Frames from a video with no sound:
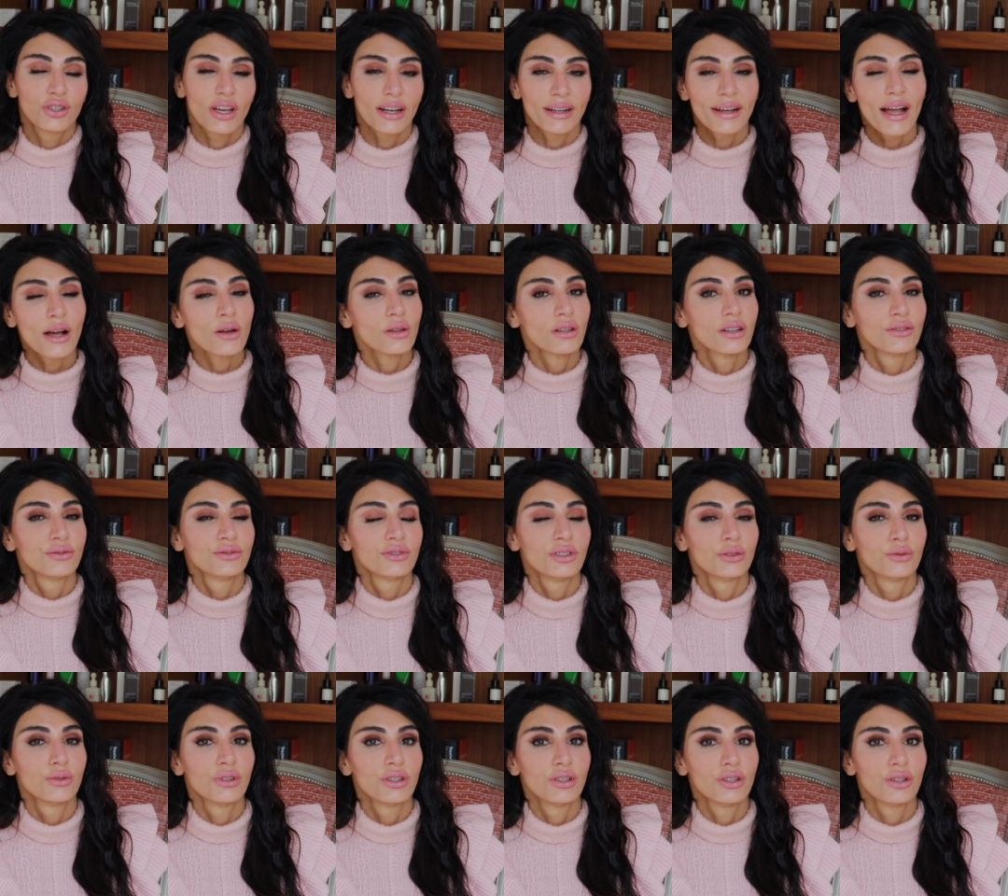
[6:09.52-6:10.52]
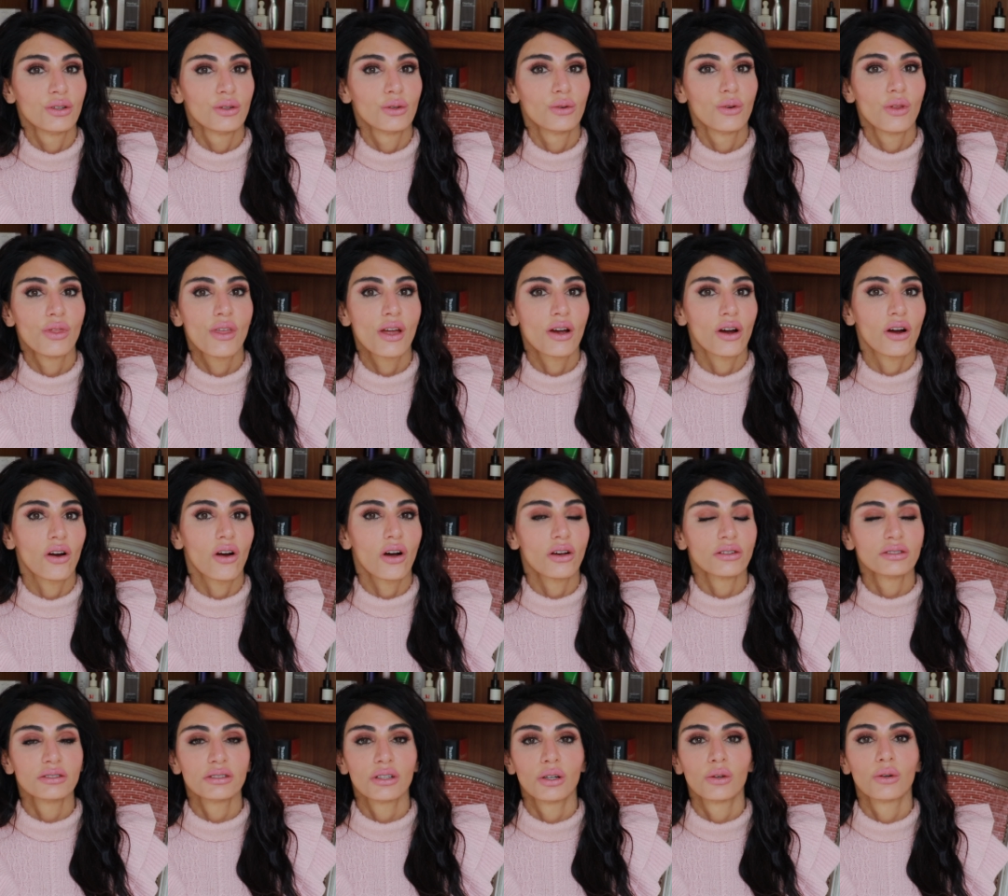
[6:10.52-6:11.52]
Check out Lift and Renew. There are
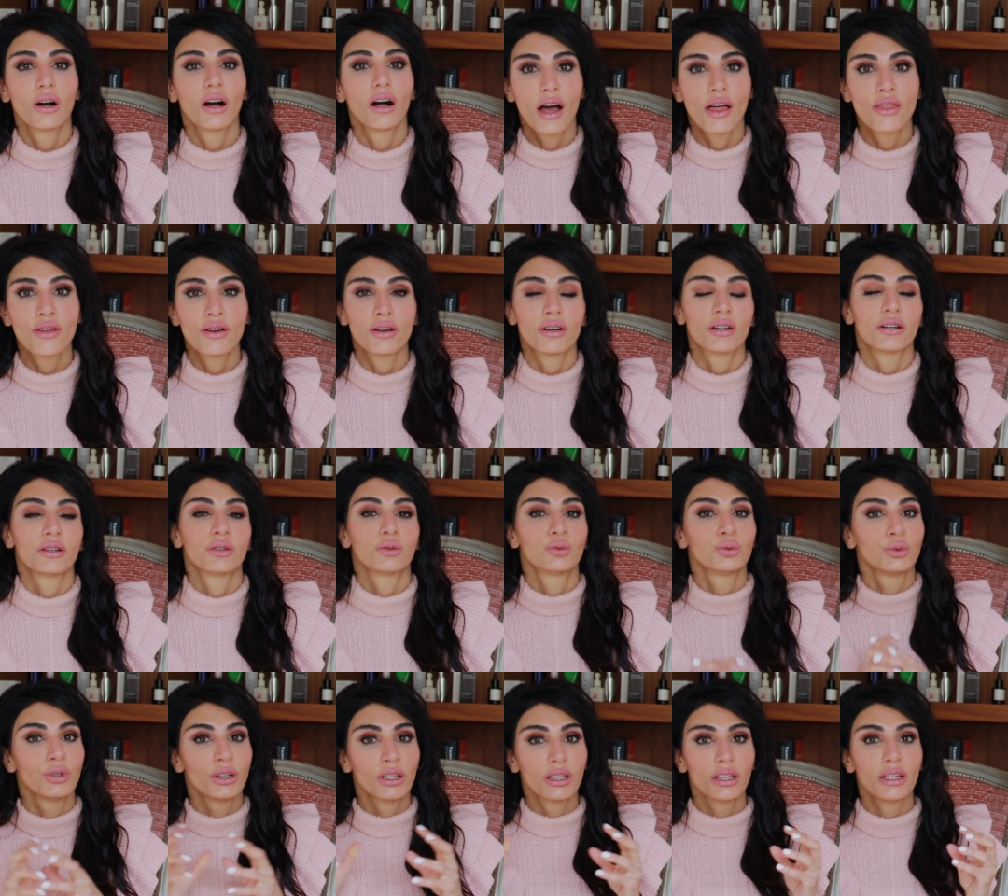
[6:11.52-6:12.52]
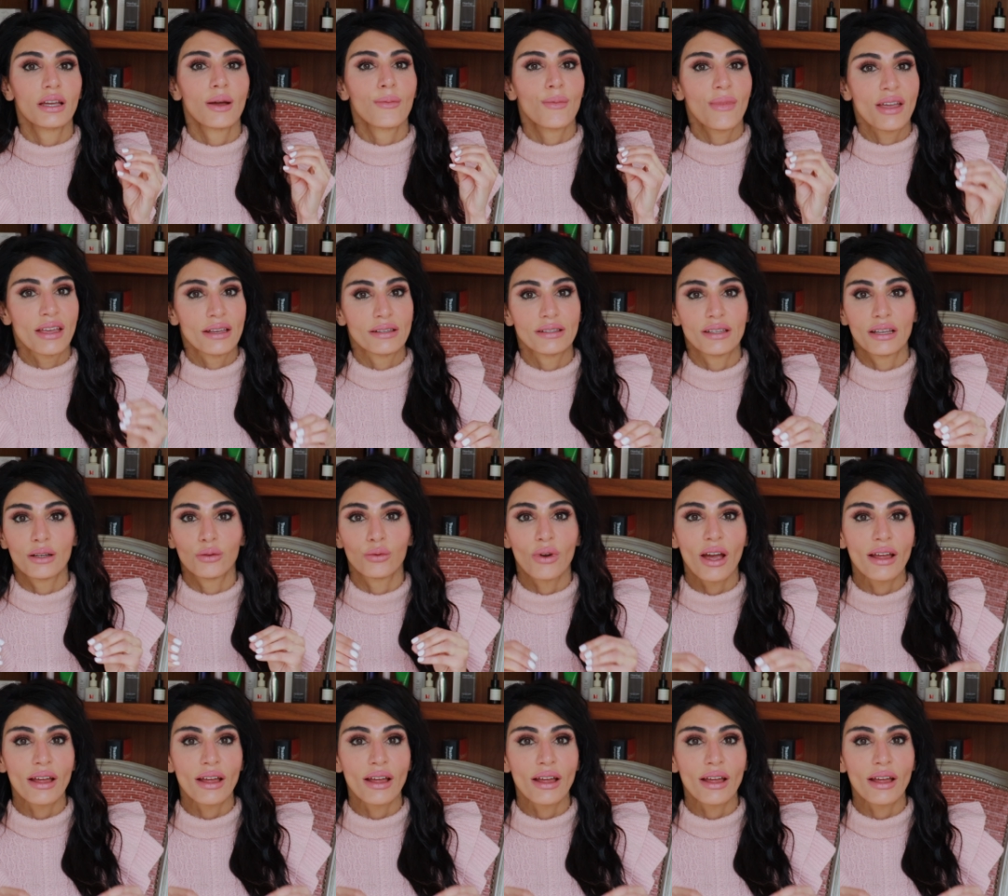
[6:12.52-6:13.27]
also other really amazing